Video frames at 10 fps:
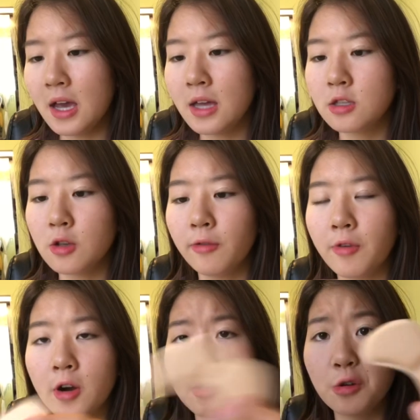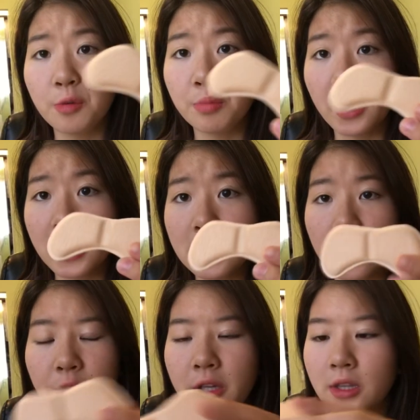Yeah, and so far, no complaints. I
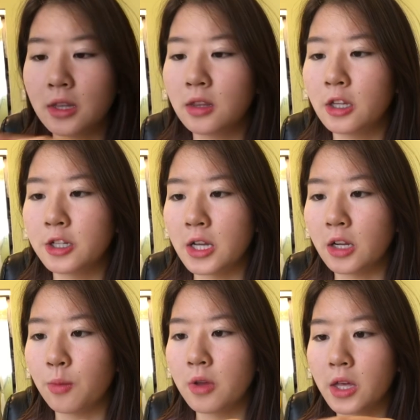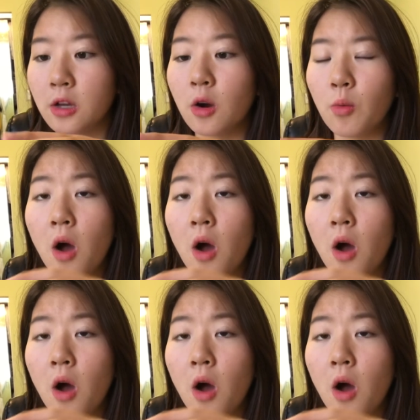don't think there's anywhere that can go